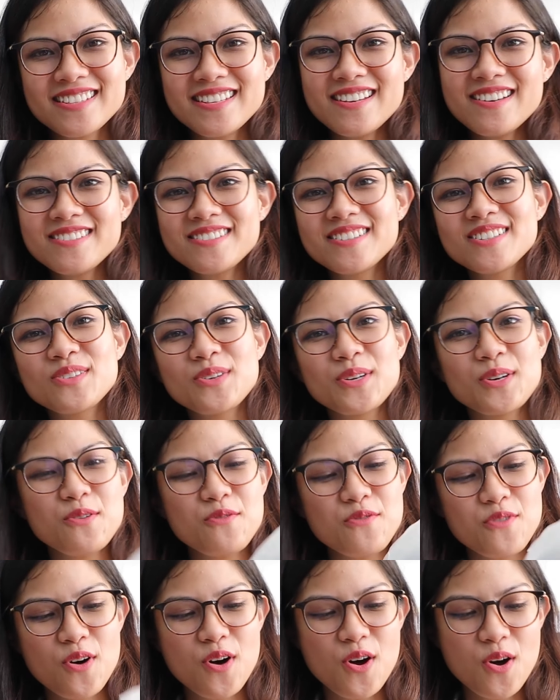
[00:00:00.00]
Now the
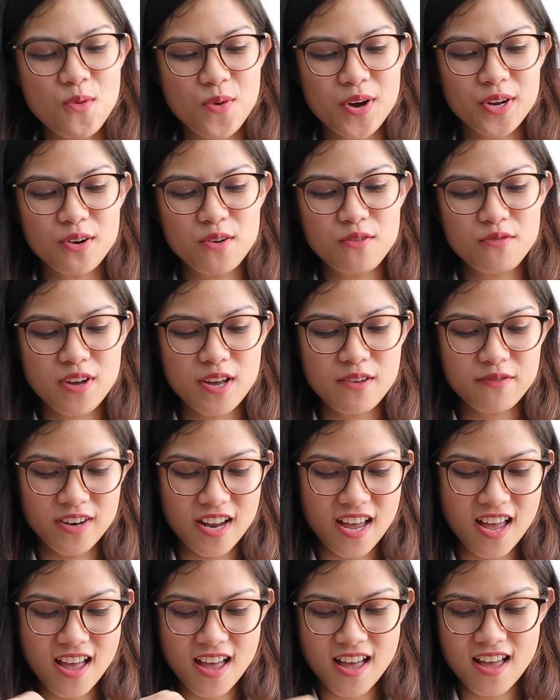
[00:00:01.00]
24-105
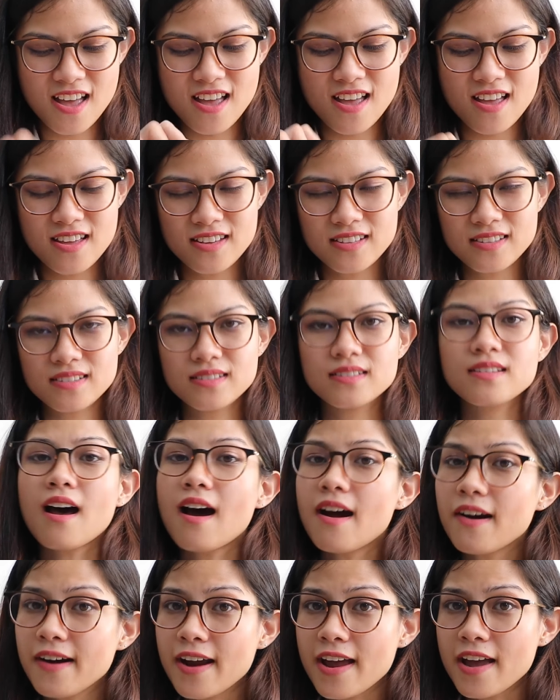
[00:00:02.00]
lens!
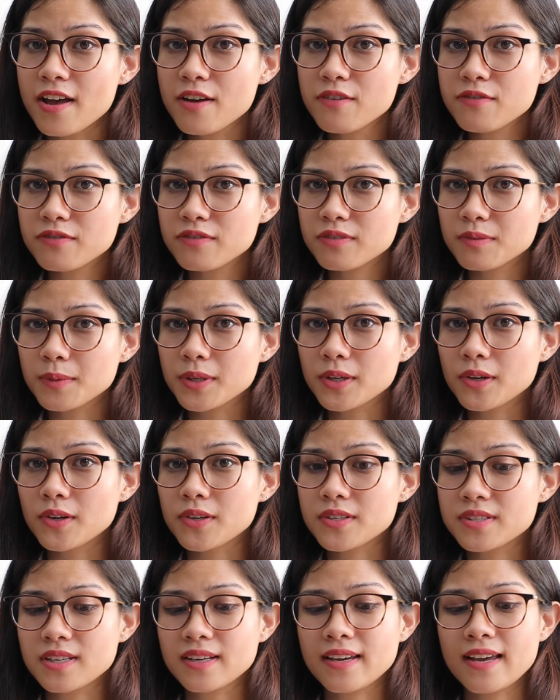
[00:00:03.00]
RF,
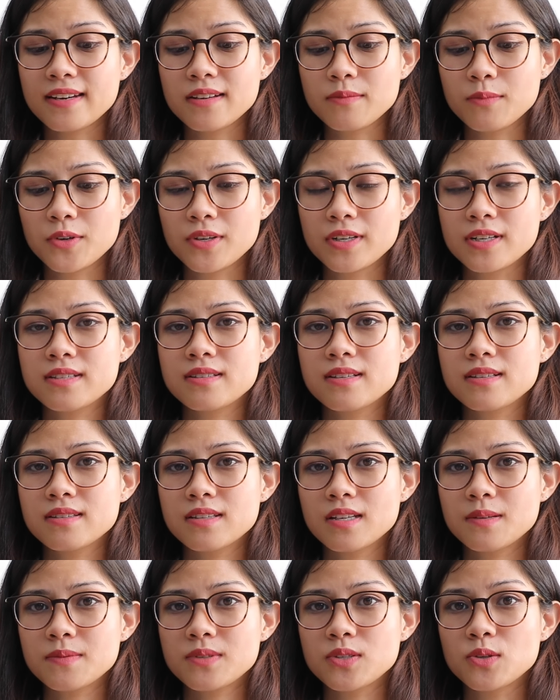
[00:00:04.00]
because the Canon mirrorless
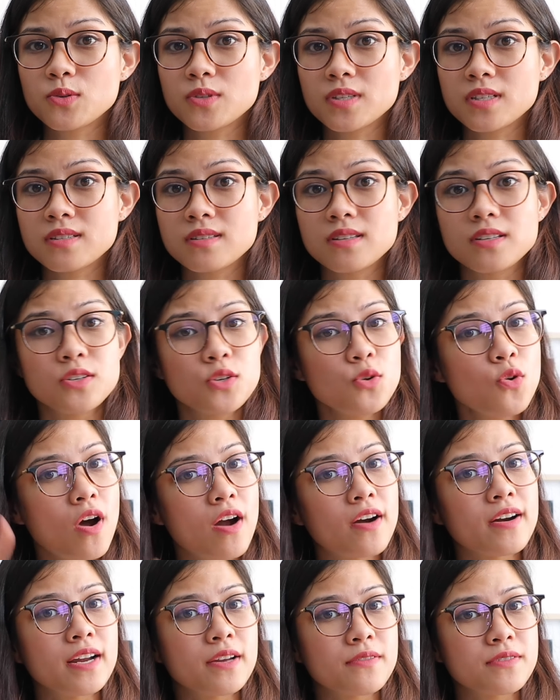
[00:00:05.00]
systems uses the new
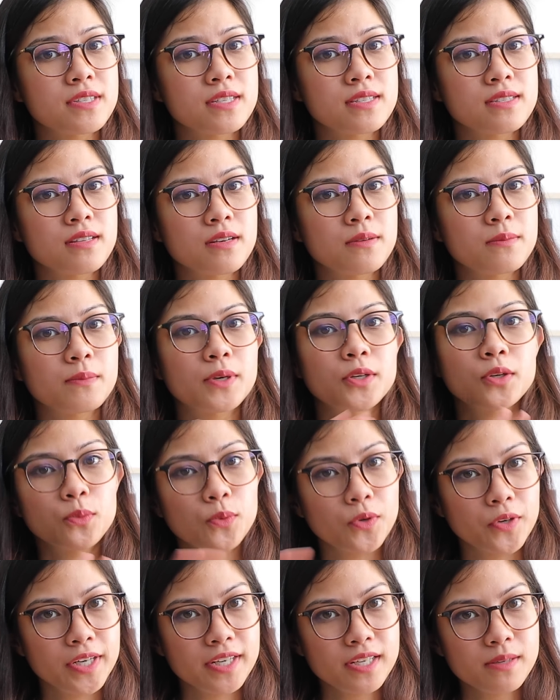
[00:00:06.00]
RF system, but
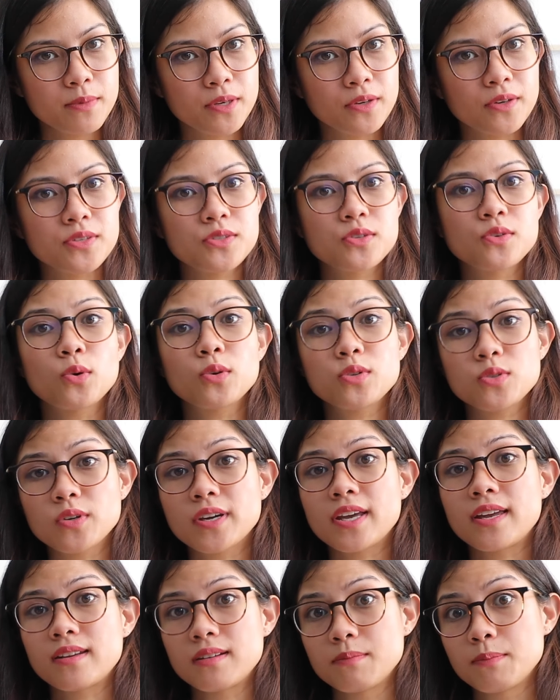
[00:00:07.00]
don't worry because you also
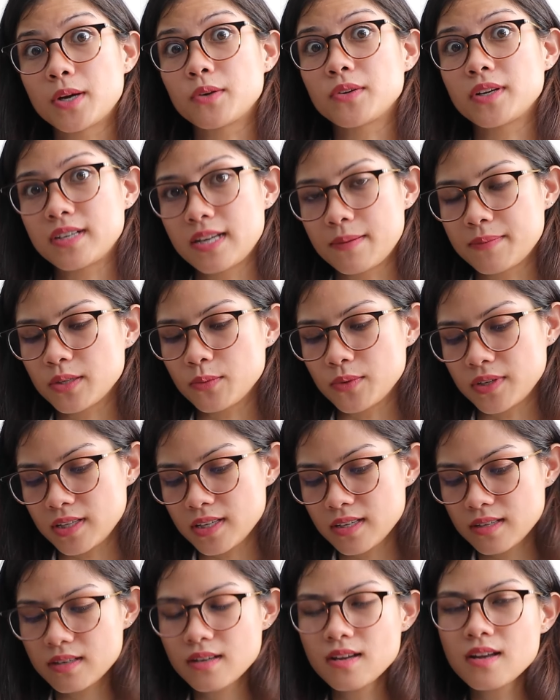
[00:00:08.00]
get a mount adapter with
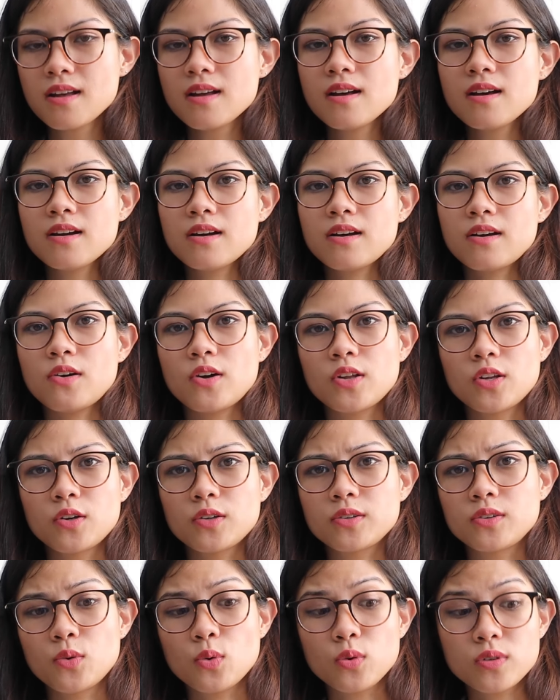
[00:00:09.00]
it.
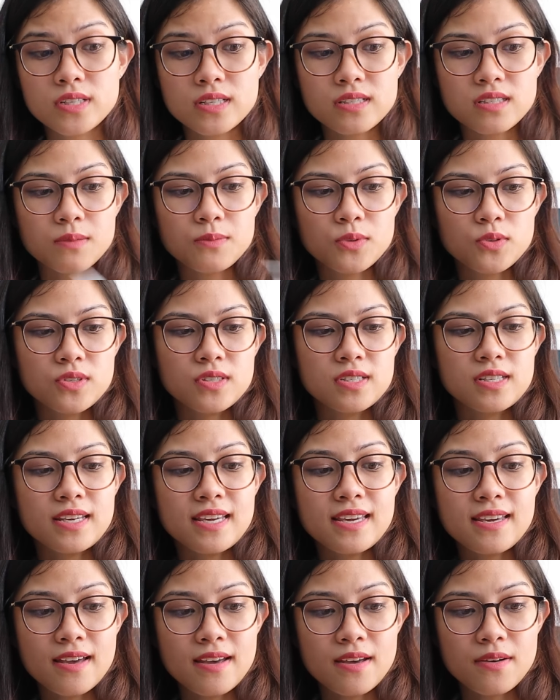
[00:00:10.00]
Kalau the old system uses
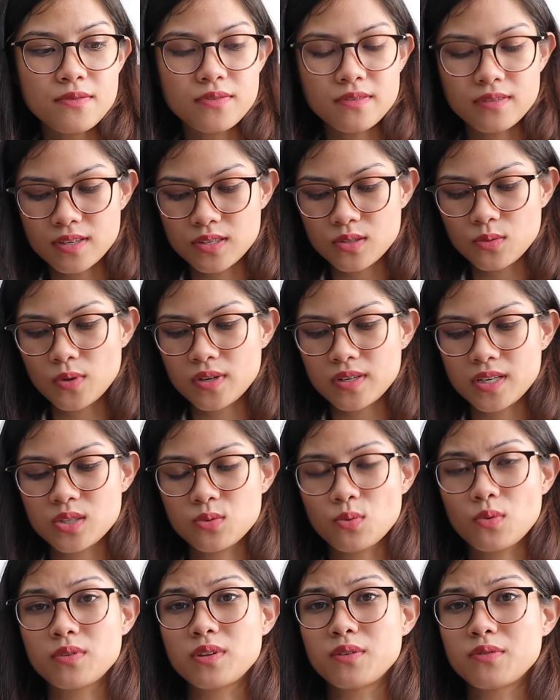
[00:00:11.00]
the EF, this one
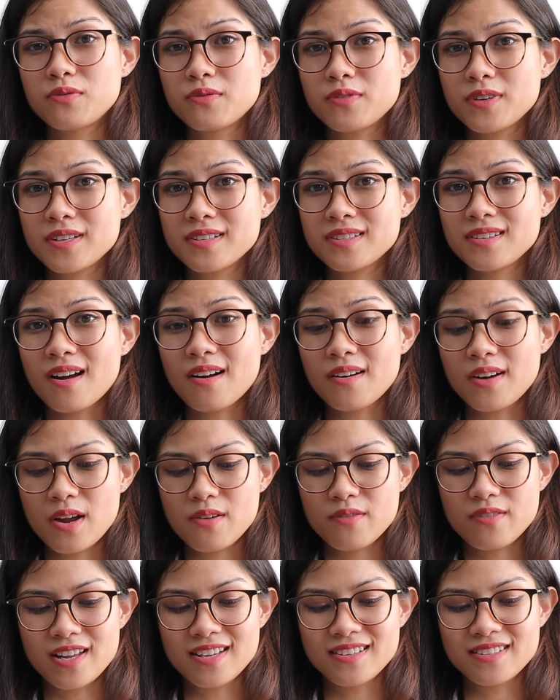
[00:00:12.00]
is one of the first
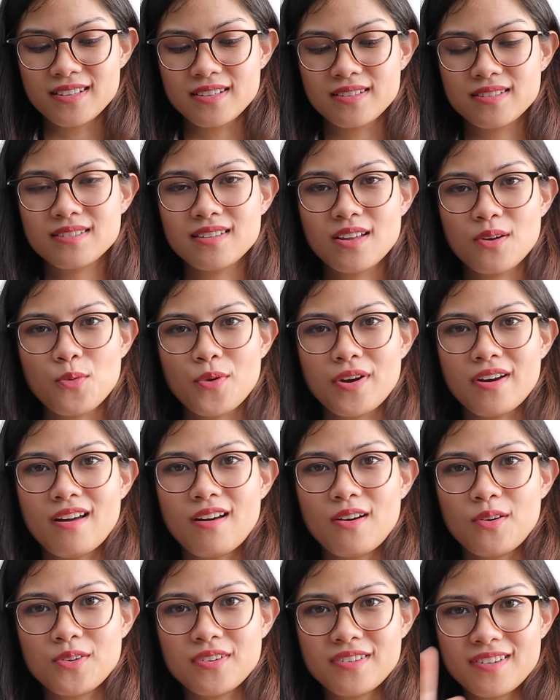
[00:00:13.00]
RF lenses that went
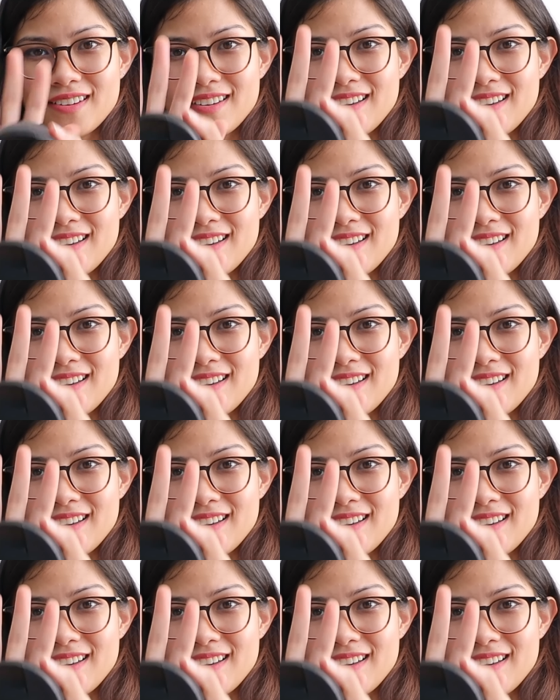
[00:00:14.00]
out.